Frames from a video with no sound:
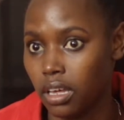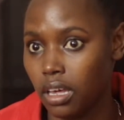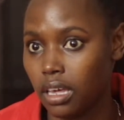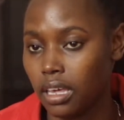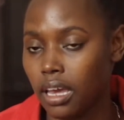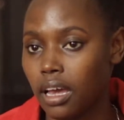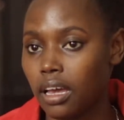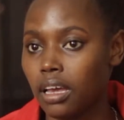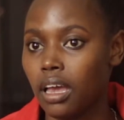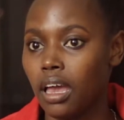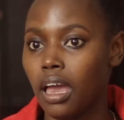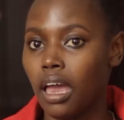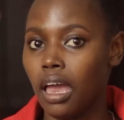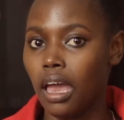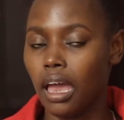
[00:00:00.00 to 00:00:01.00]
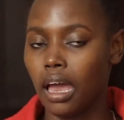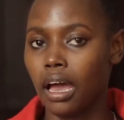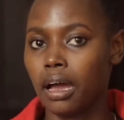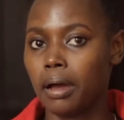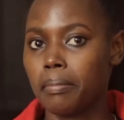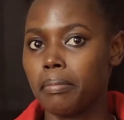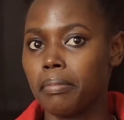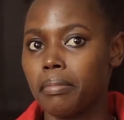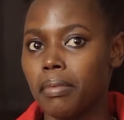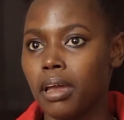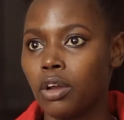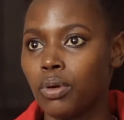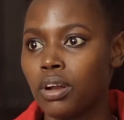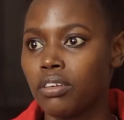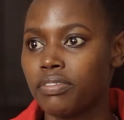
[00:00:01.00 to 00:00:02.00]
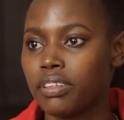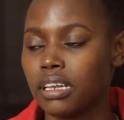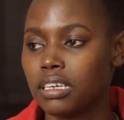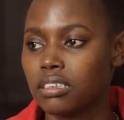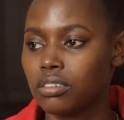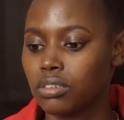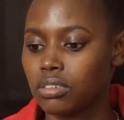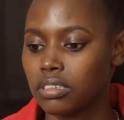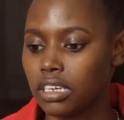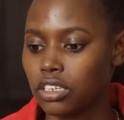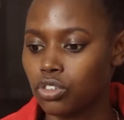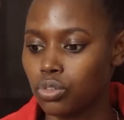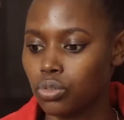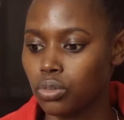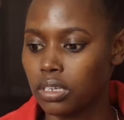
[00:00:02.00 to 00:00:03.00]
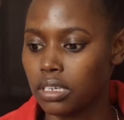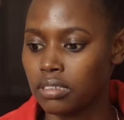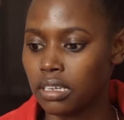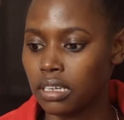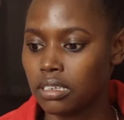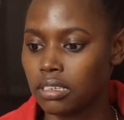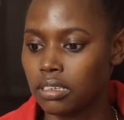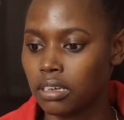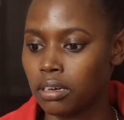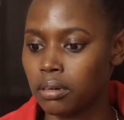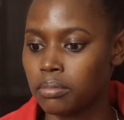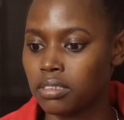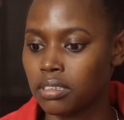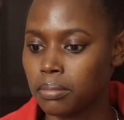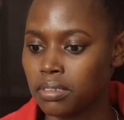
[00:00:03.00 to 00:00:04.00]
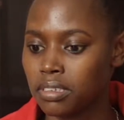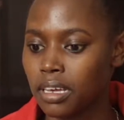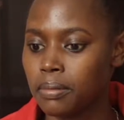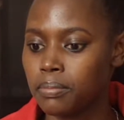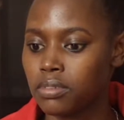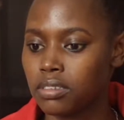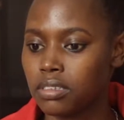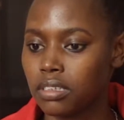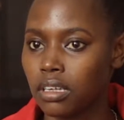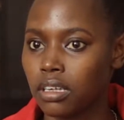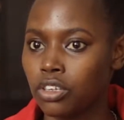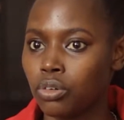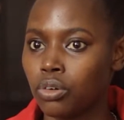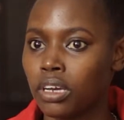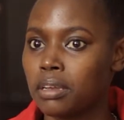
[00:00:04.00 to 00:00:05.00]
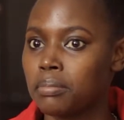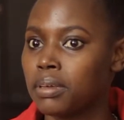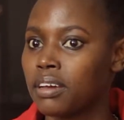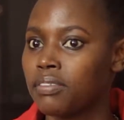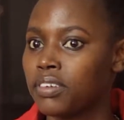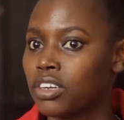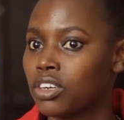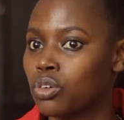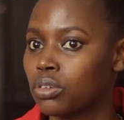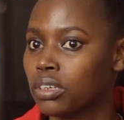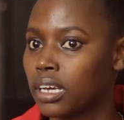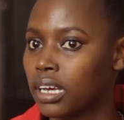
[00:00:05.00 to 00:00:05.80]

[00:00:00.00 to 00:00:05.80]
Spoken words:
Yeah. And one of the lessons I took is that sometimes you can be a very good